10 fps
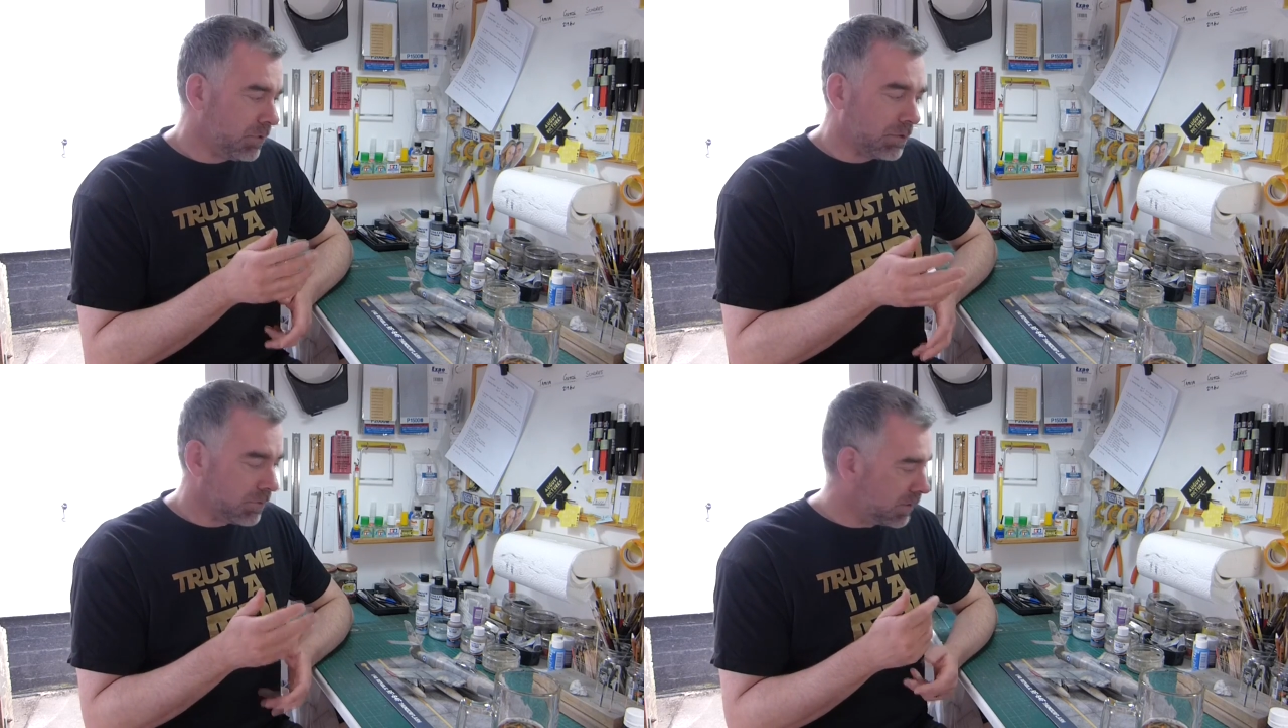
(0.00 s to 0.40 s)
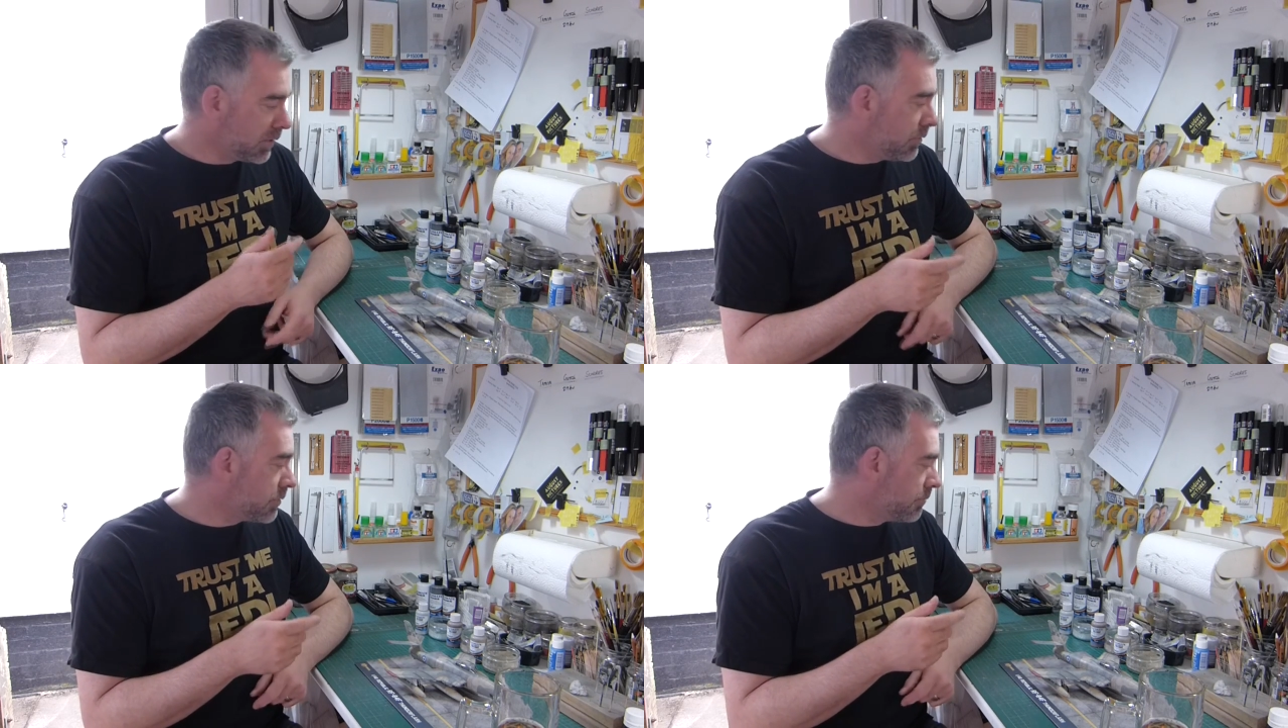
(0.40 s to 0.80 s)
Well, I
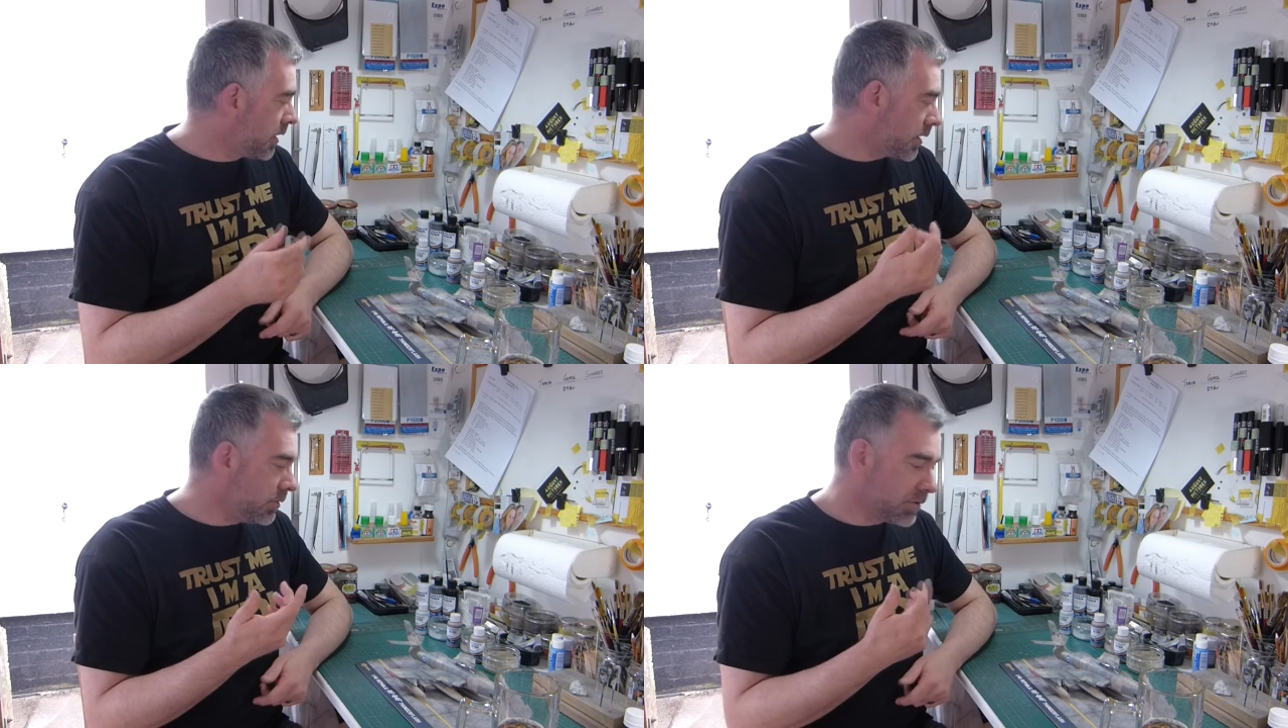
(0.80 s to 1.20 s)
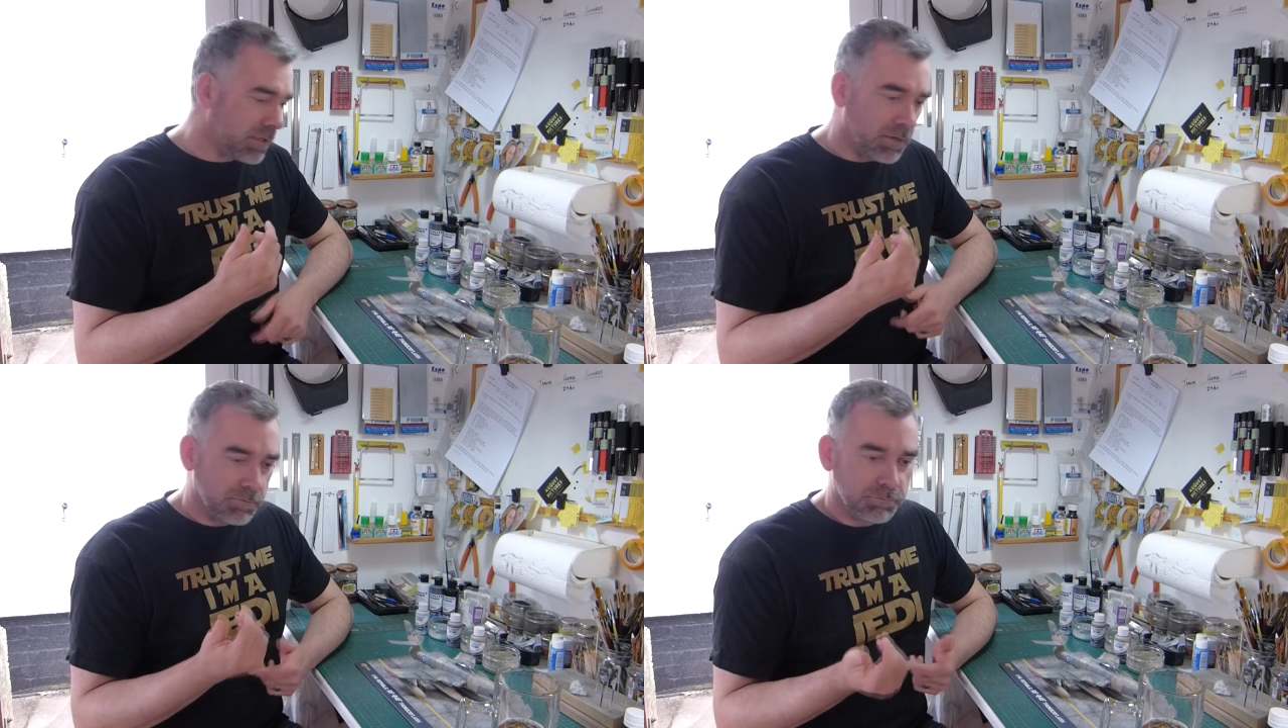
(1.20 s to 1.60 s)
didn't use I used
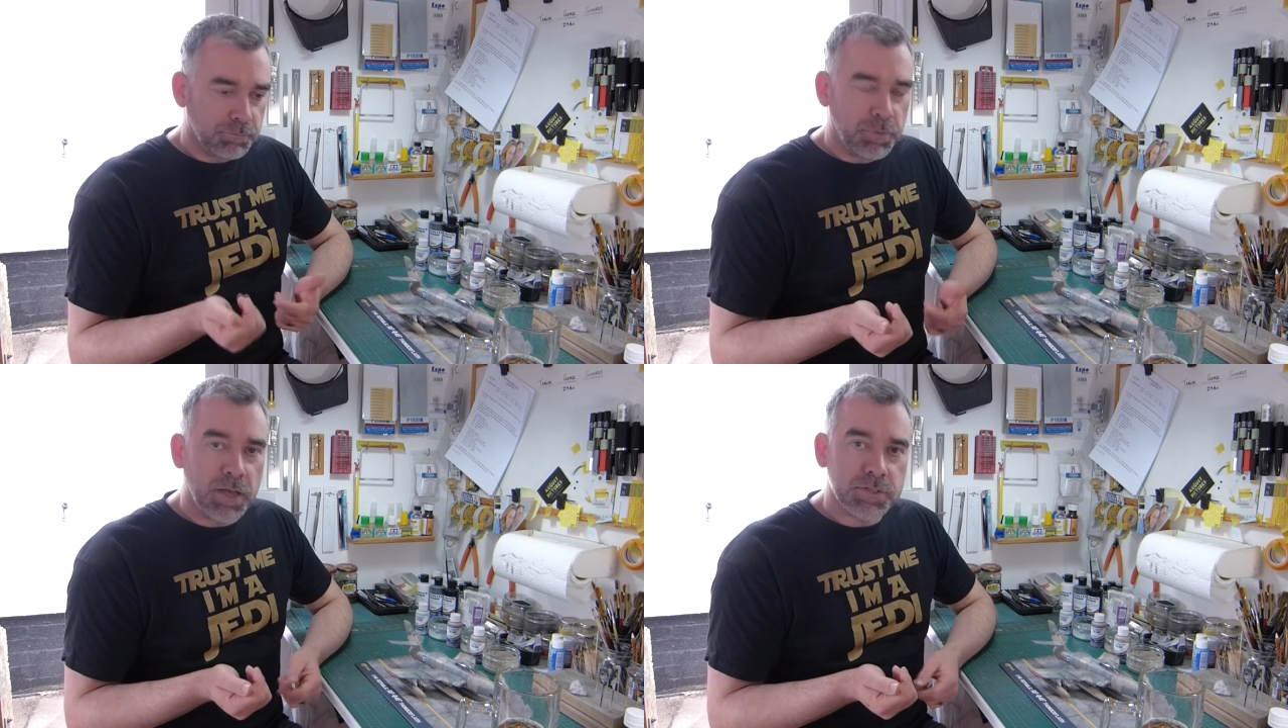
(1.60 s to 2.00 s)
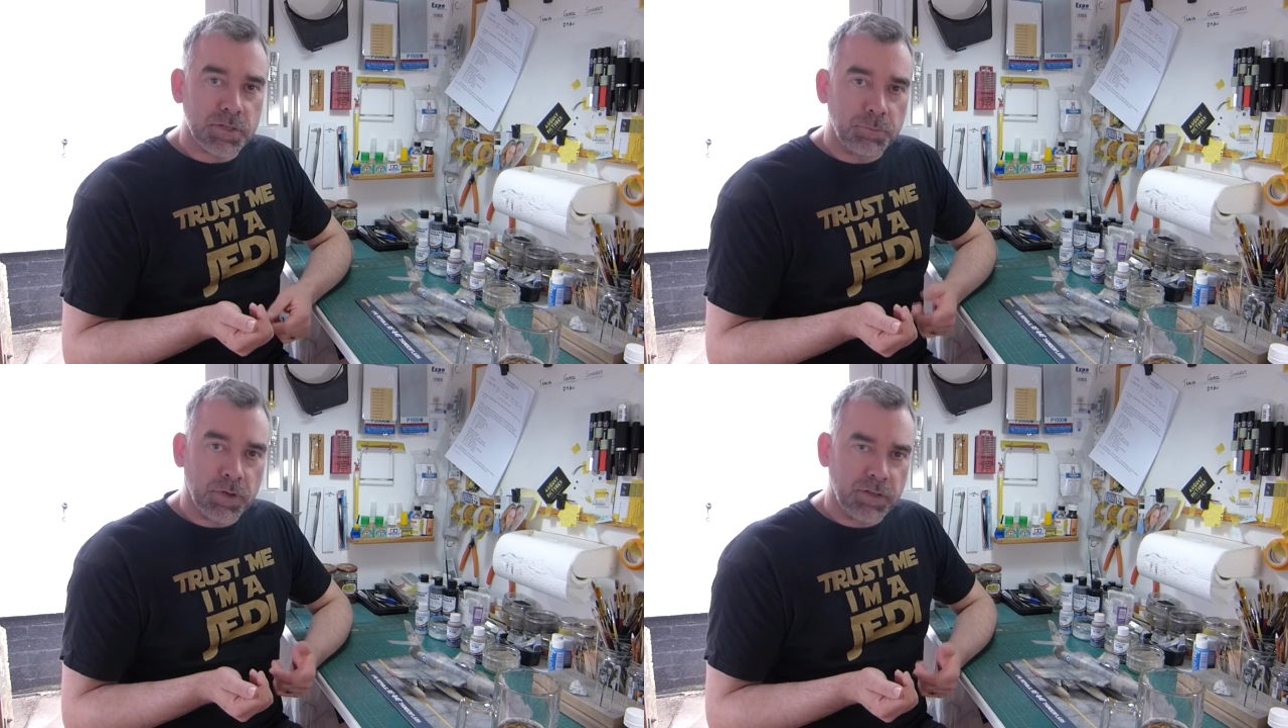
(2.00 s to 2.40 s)
that
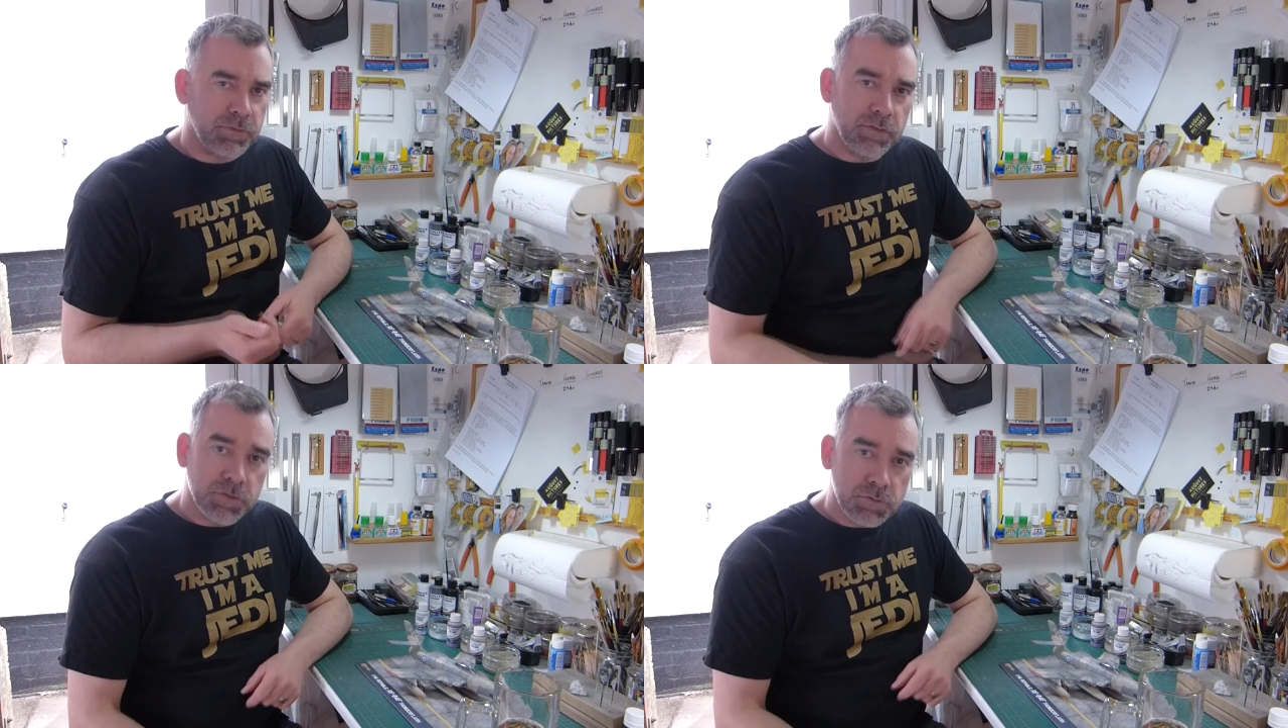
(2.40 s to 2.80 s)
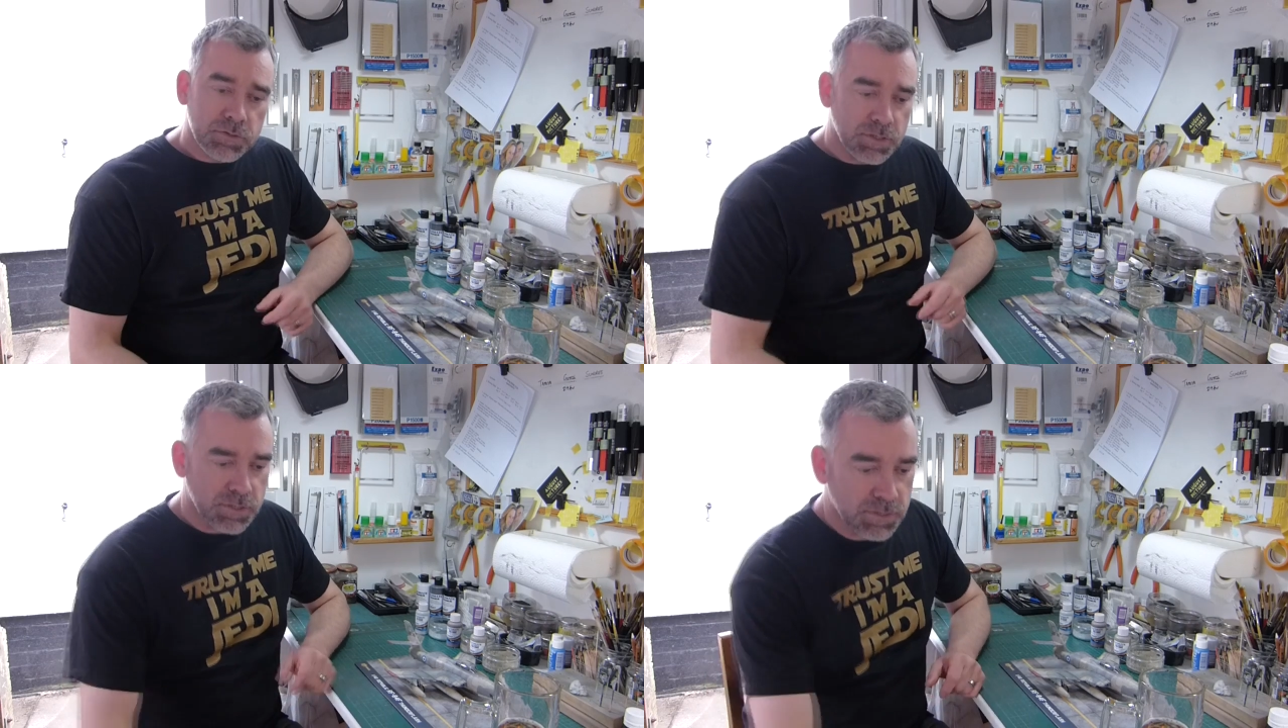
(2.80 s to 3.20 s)
Panzer putty. Have you ever
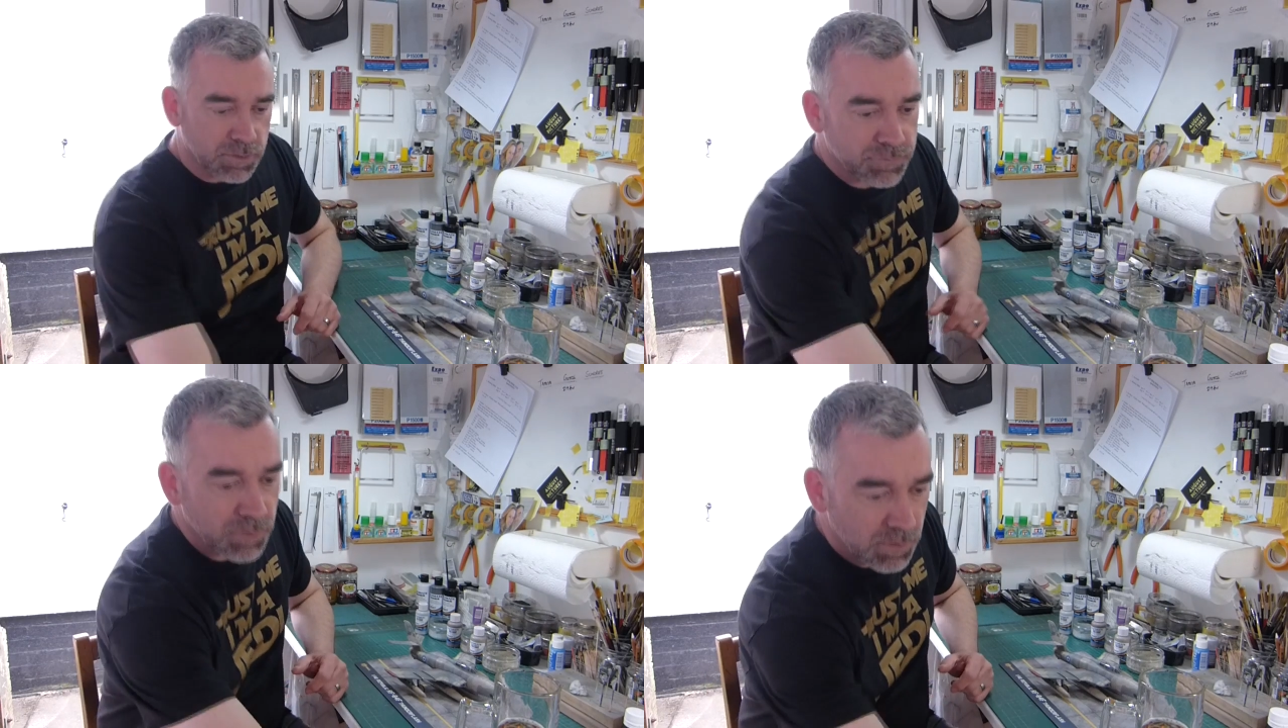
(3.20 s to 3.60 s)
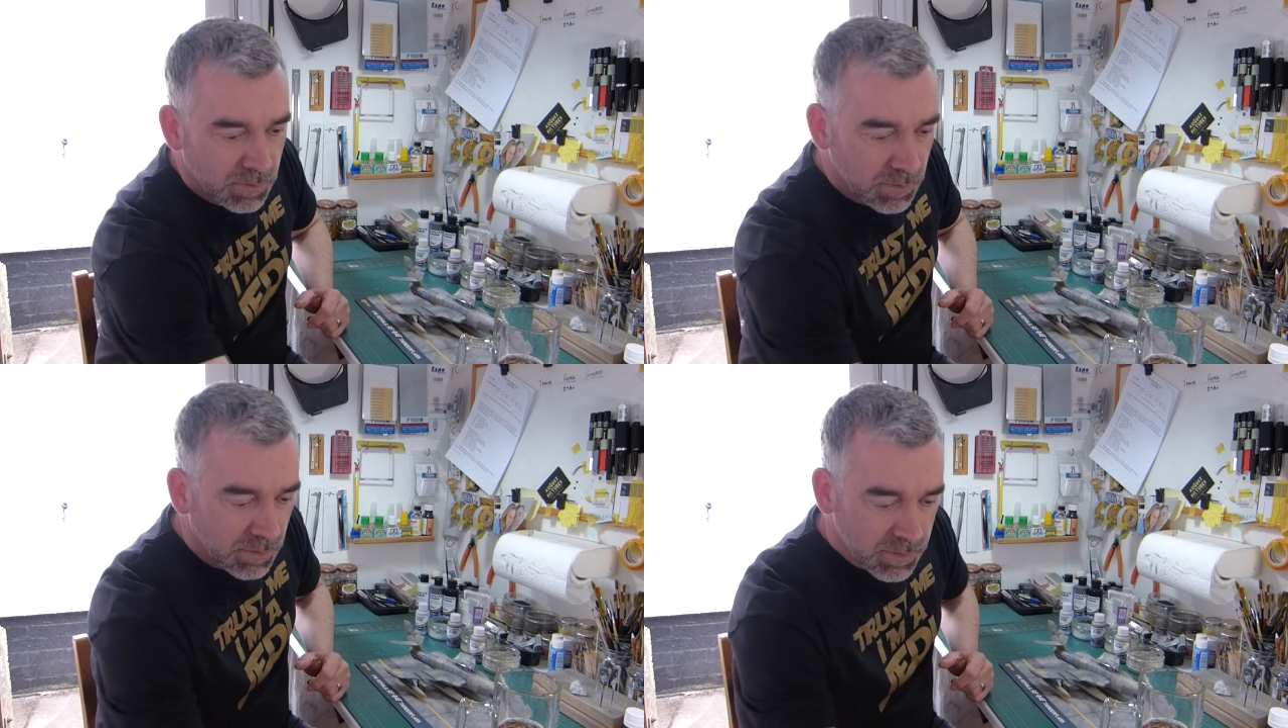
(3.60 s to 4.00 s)
used this stuff?
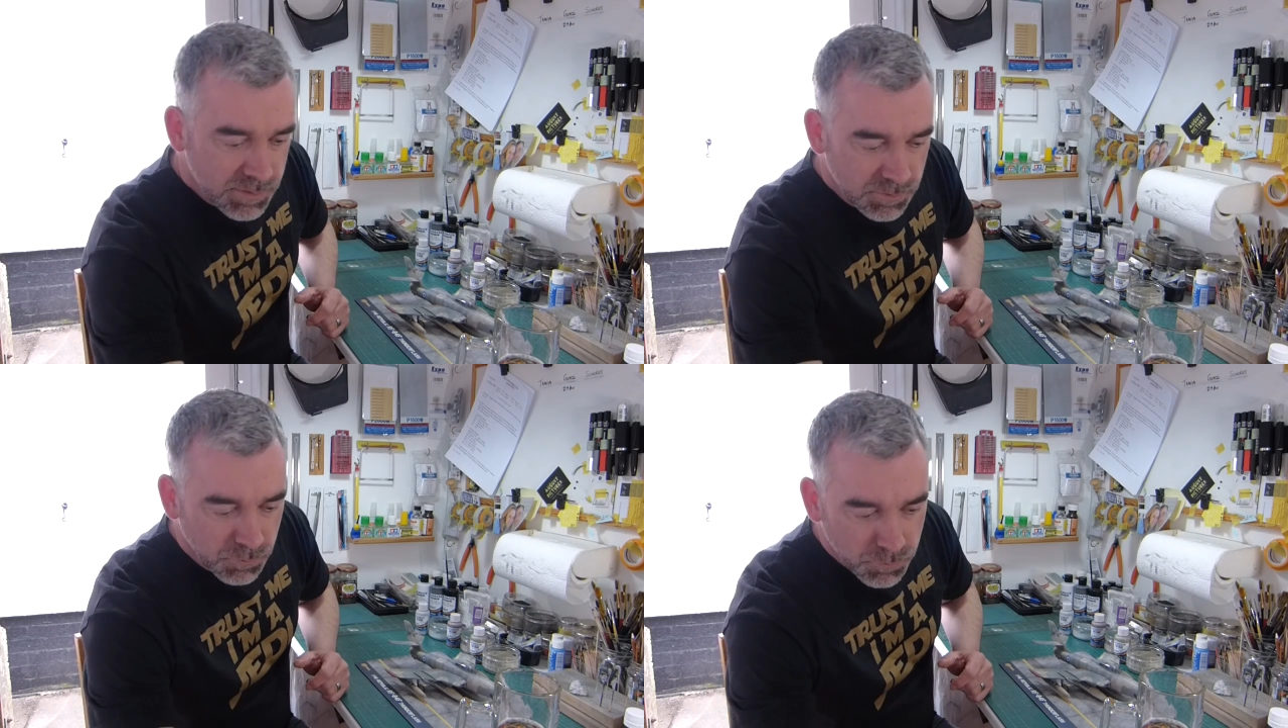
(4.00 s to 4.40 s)
It's the